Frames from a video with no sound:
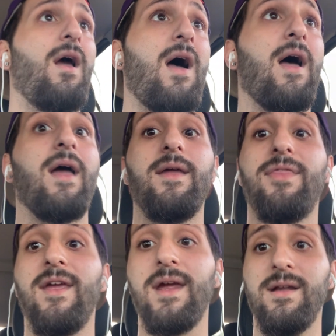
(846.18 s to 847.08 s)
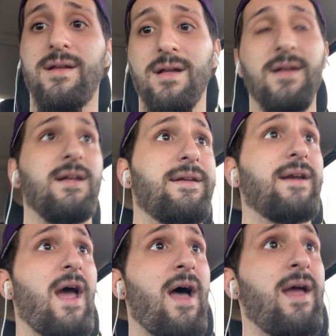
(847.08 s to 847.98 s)
I think he's a decent
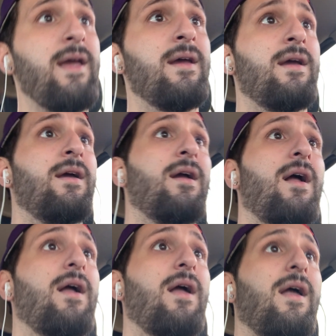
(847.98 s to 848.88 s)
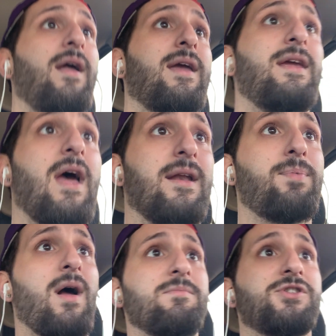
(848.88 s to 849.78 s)
guy. He has
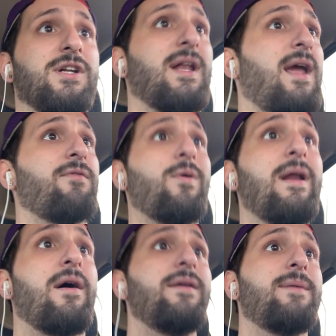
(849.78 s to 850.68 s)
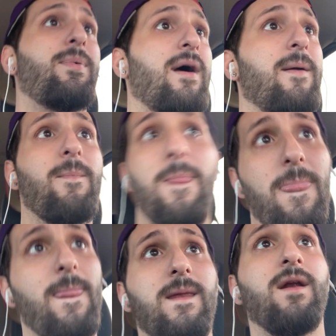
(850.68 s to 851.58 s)
problems just like everyone else, but,
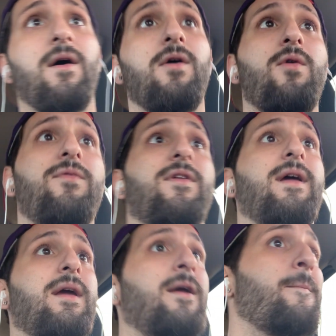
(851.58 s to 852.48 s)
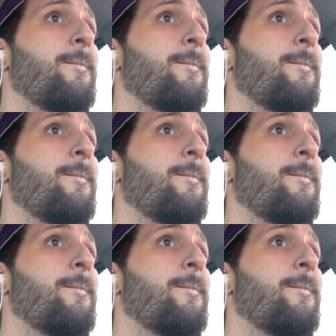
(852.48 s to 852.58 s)
you know, hopefully